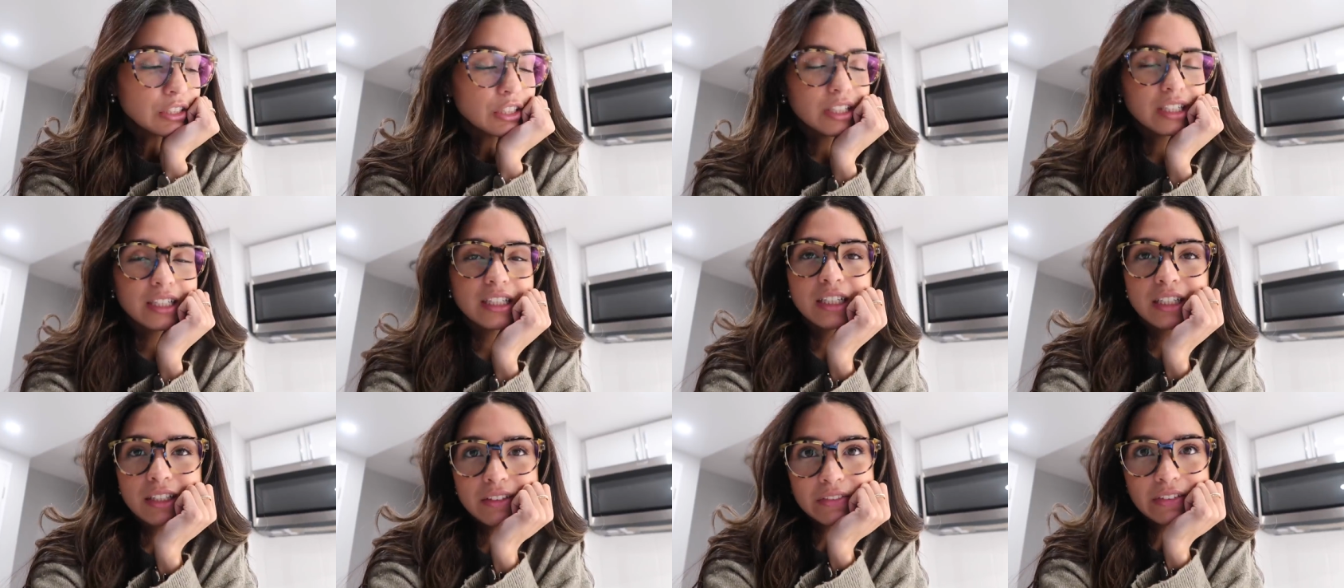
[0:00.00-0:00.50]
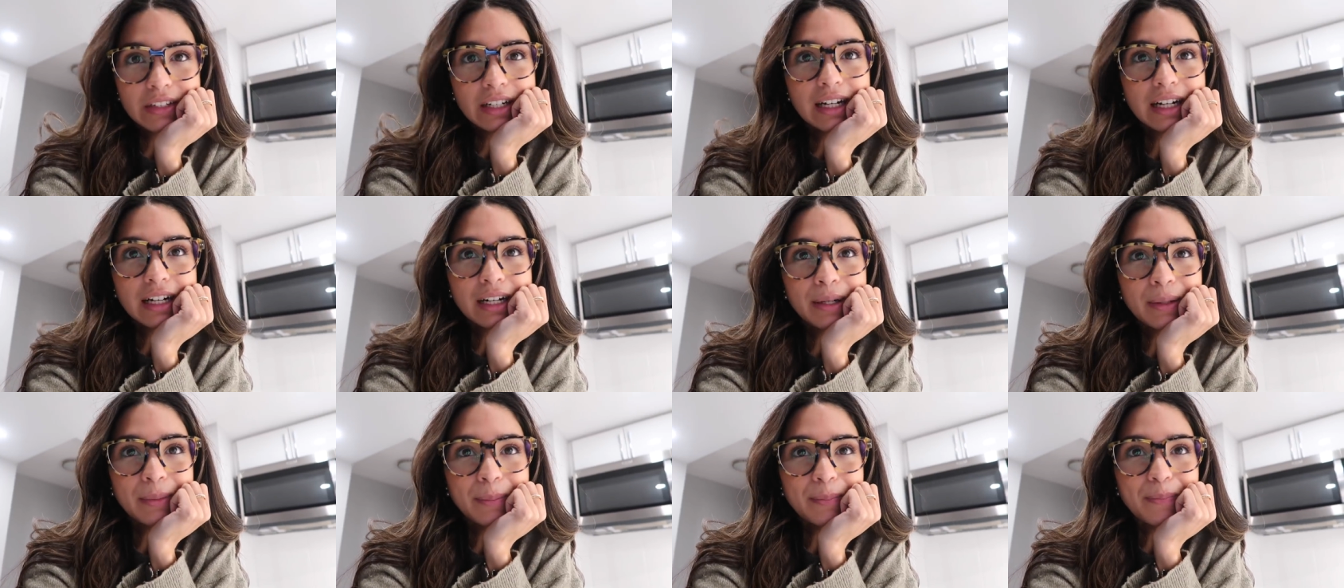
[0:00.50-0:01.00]
just kind of
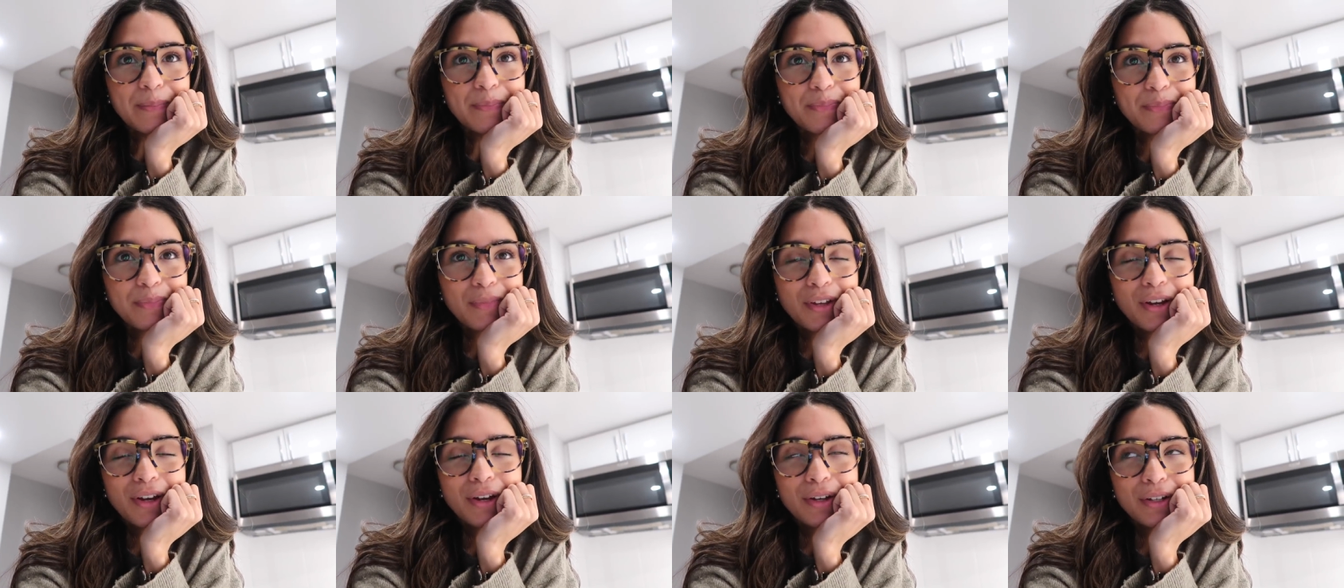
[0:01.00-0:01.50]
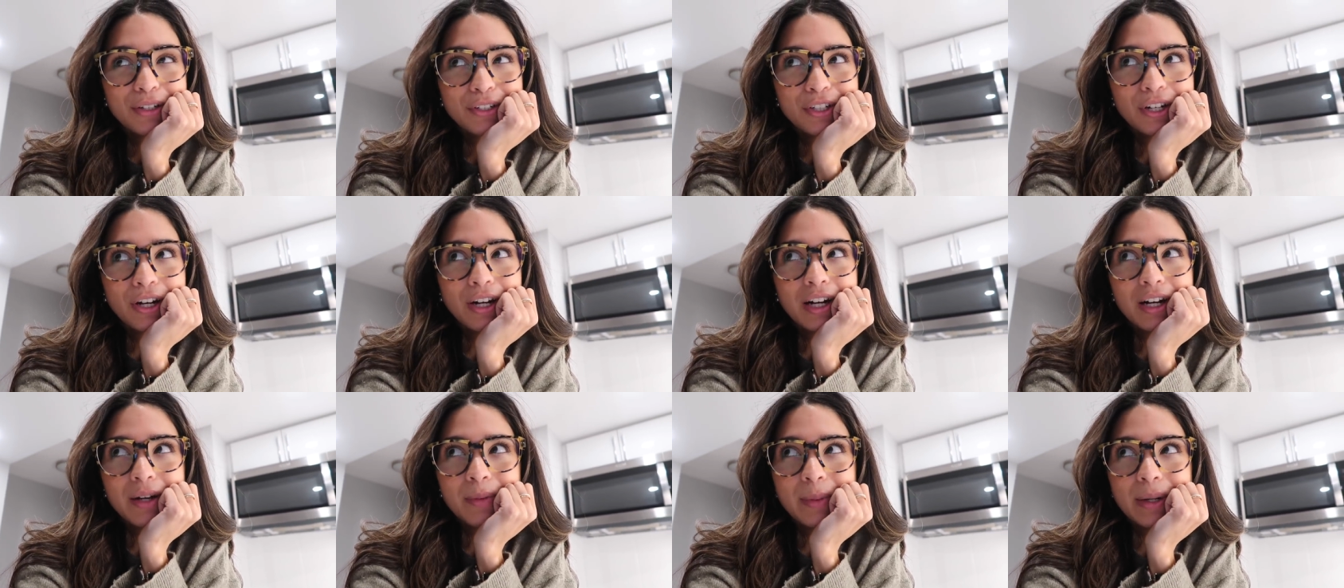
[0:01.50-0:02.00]
um,
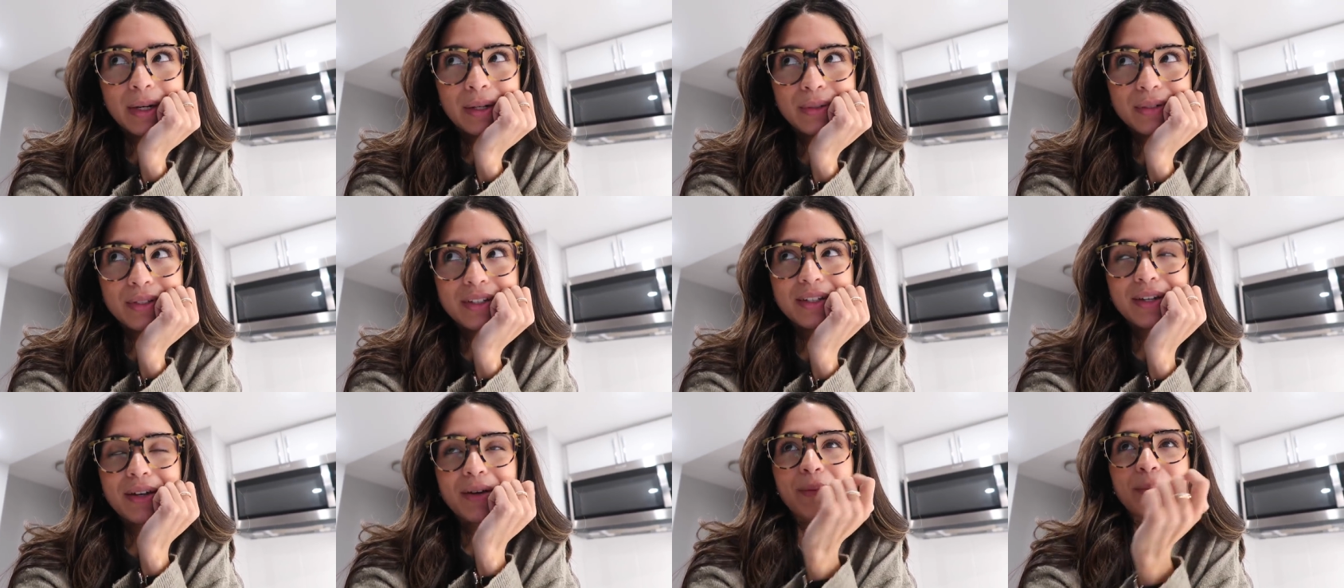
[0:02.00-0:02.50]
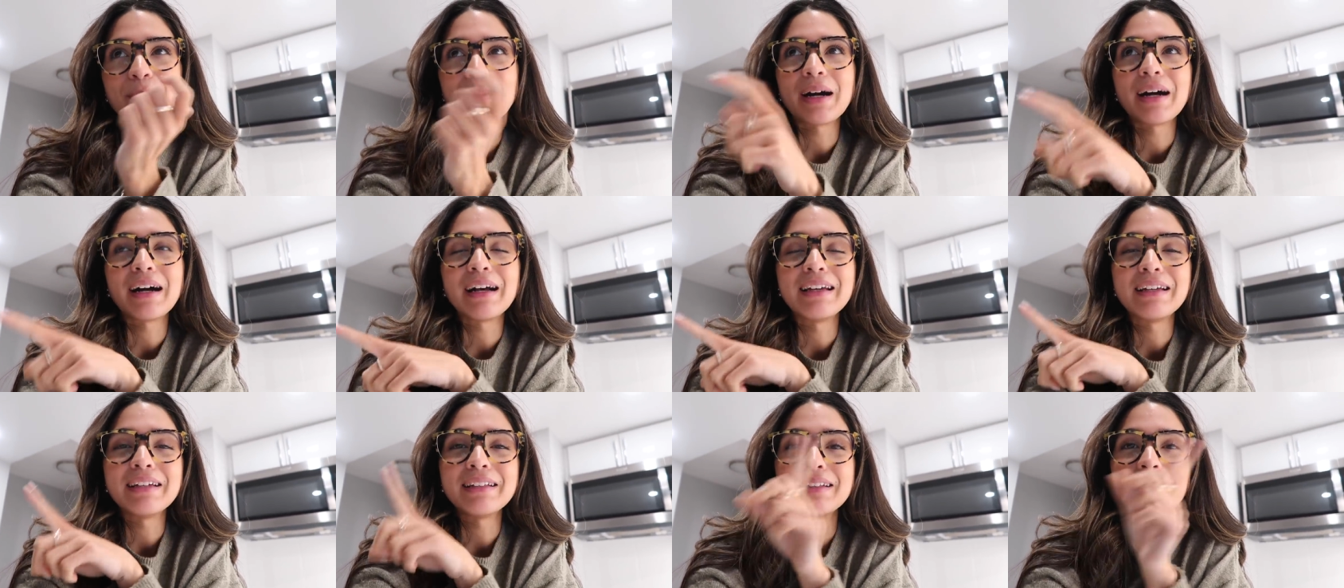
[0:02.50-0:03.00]
talk about
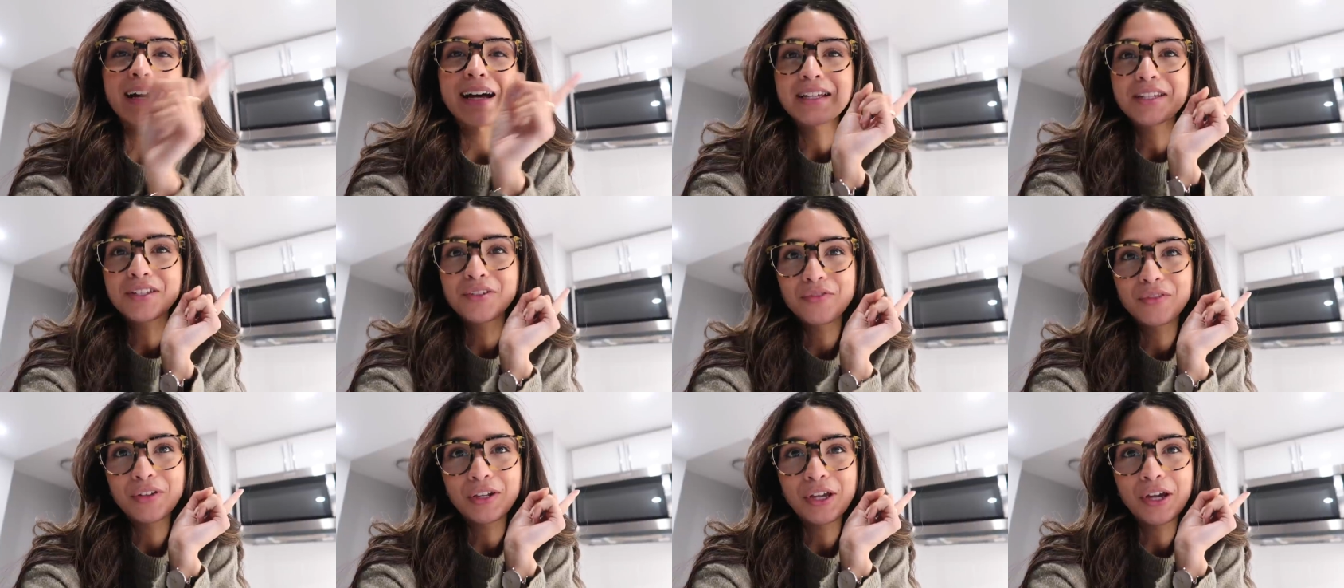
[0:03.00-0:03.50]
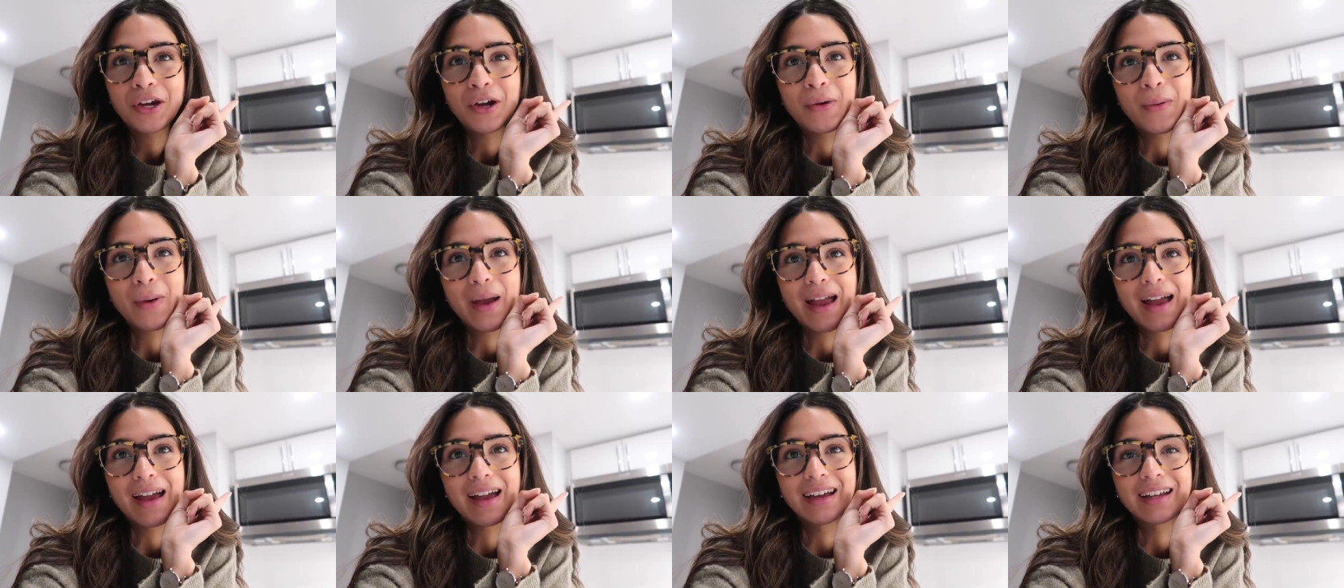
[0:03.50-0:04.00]
my last
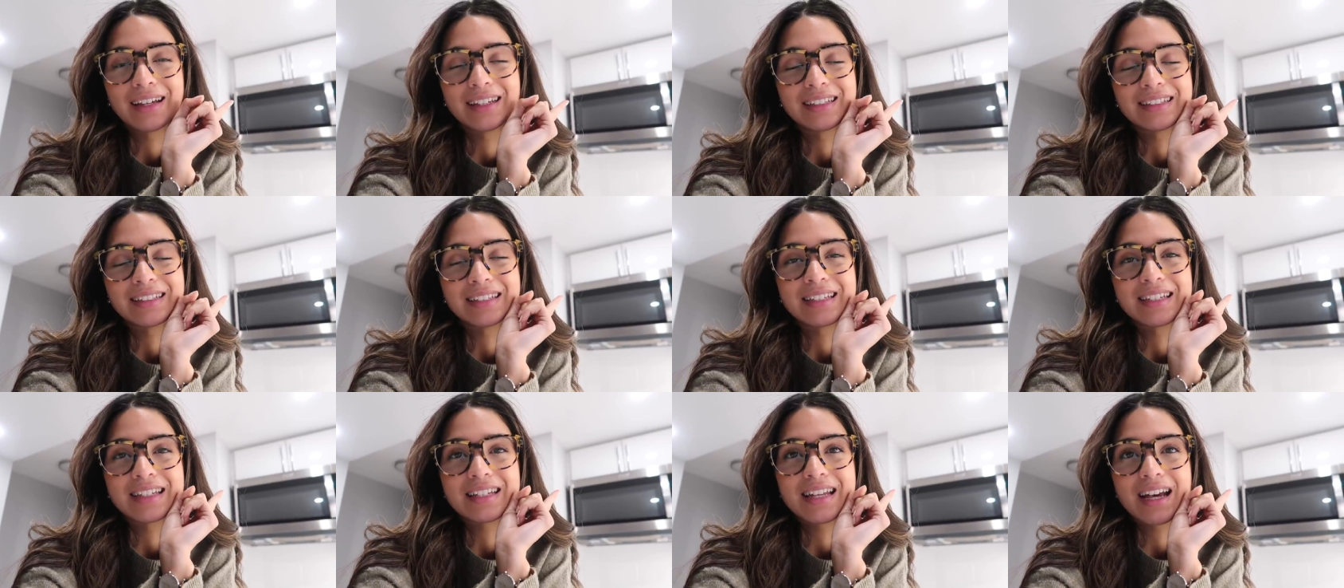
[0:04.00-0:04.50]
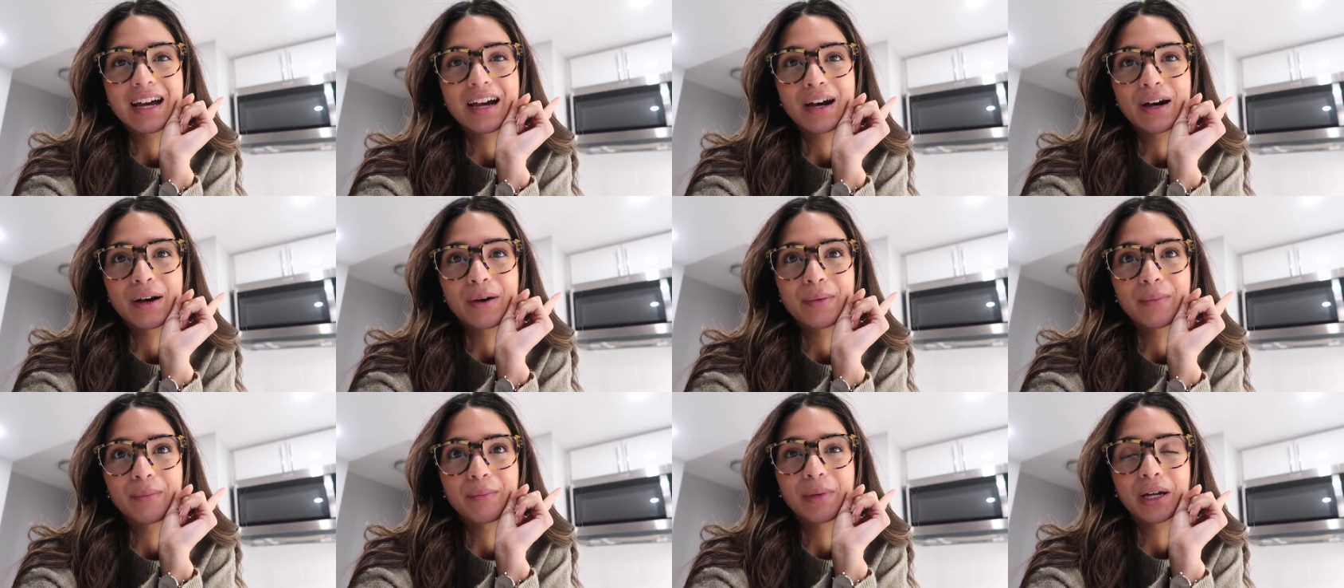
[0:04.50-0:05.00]
video and
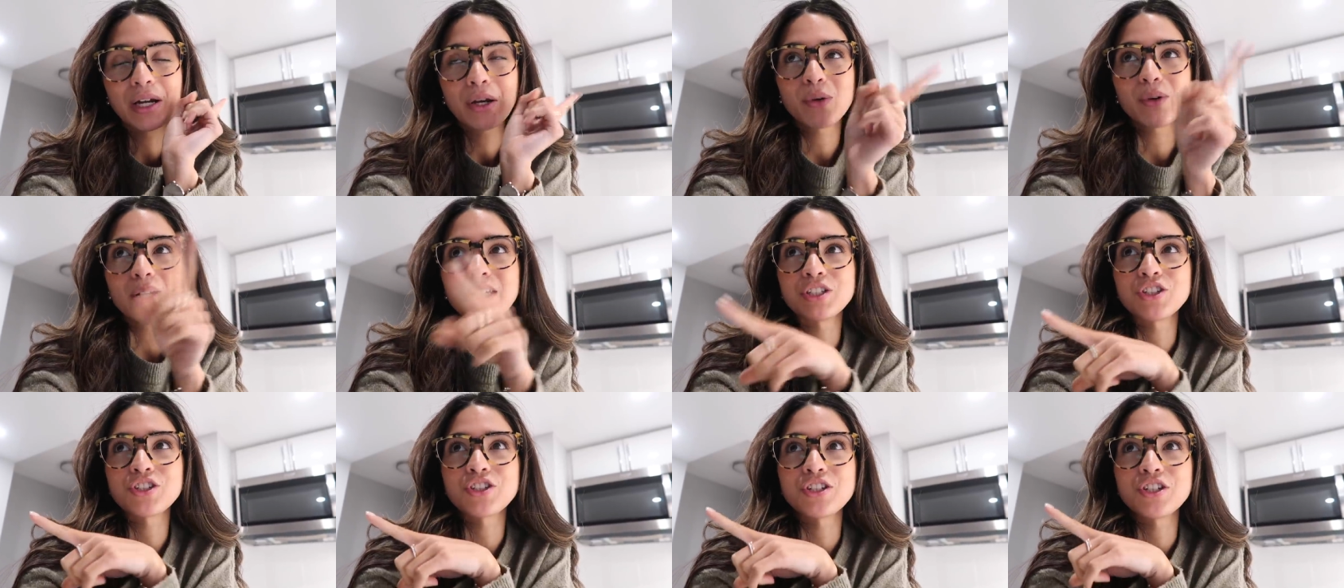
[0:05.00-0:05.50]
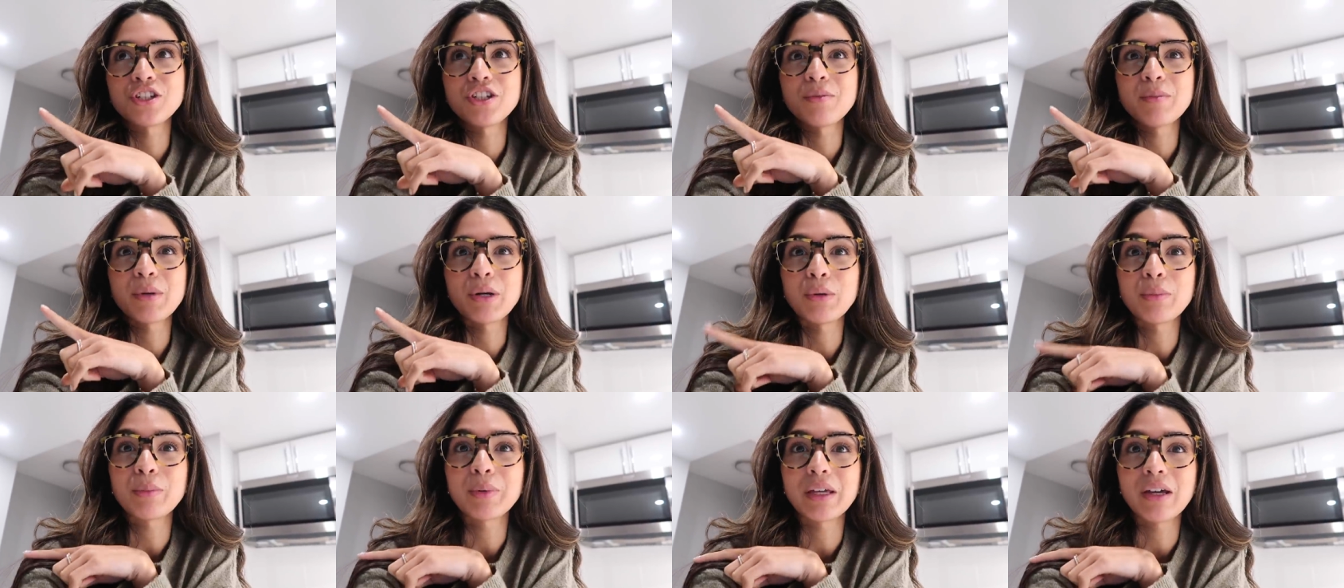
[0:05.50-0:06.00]
um, my question
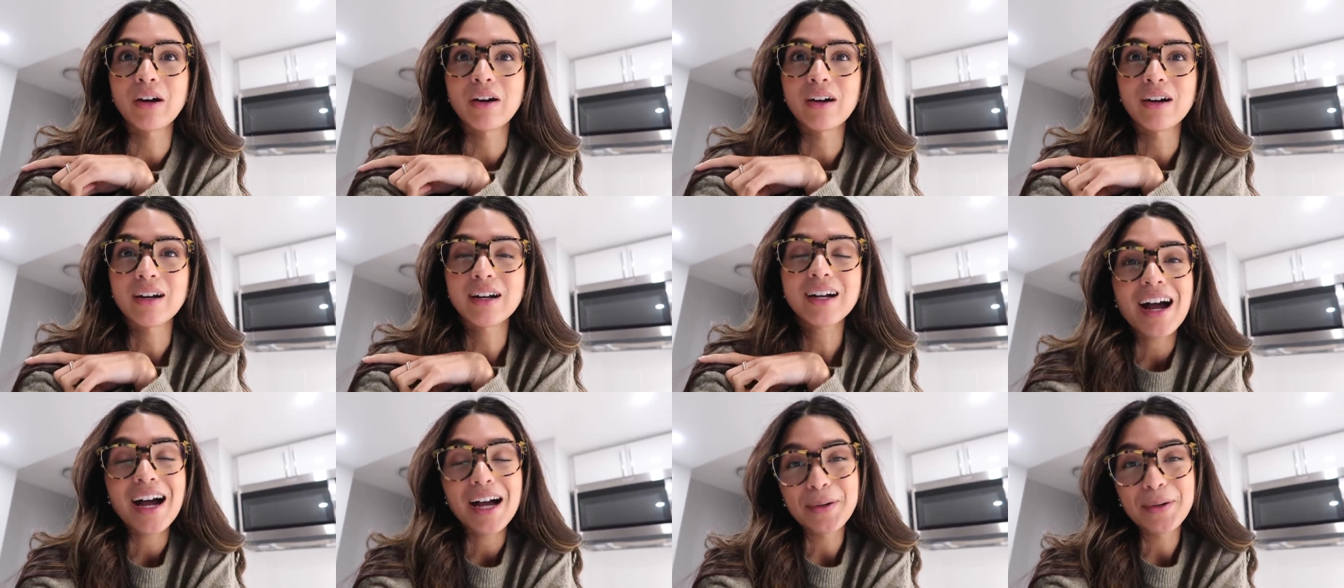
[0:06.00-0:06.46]
about PR.